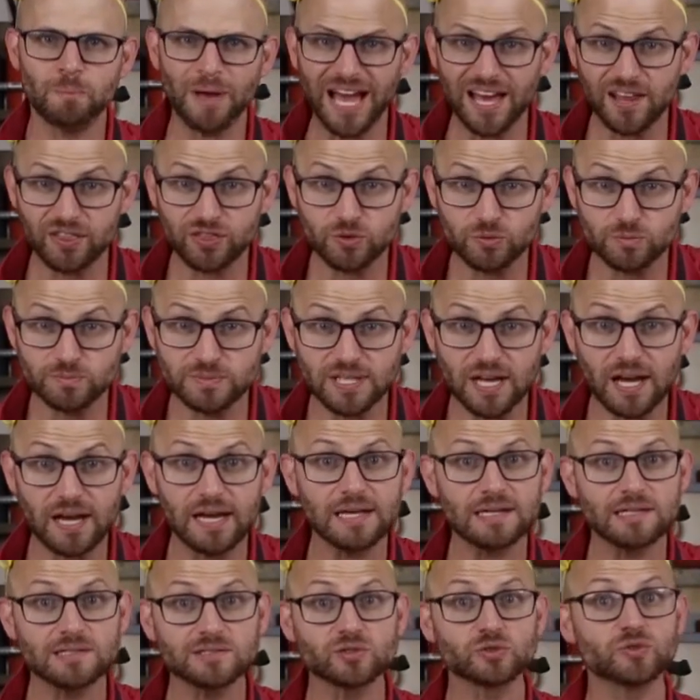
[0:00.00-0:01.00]
bathroom
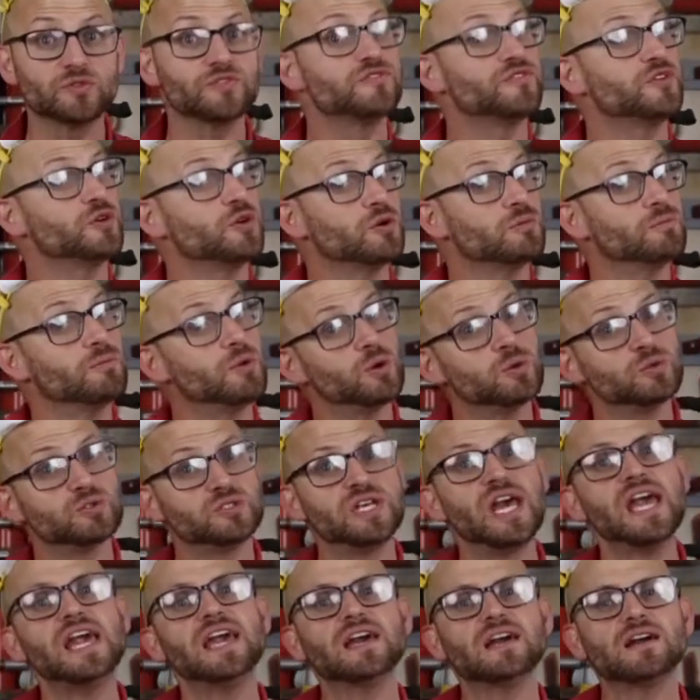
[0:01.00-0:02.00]
tiles or if you're a
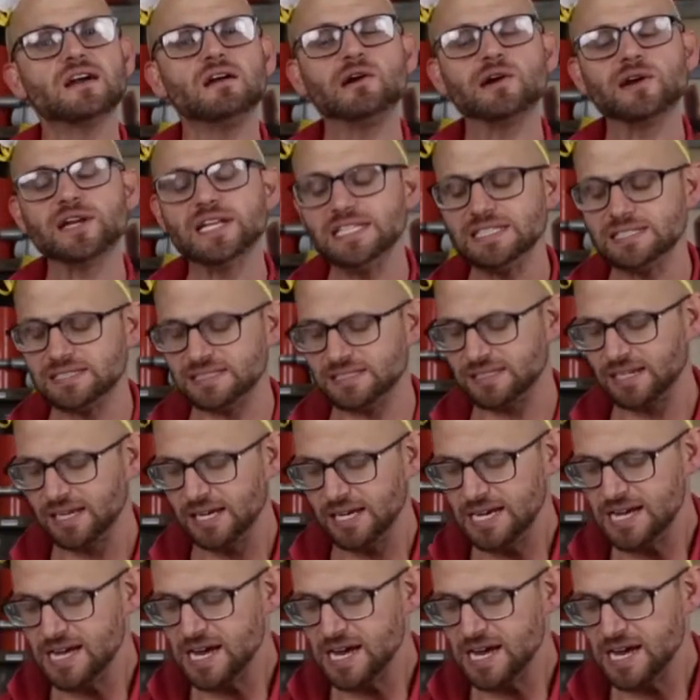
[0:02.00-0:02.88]
mosaic artist.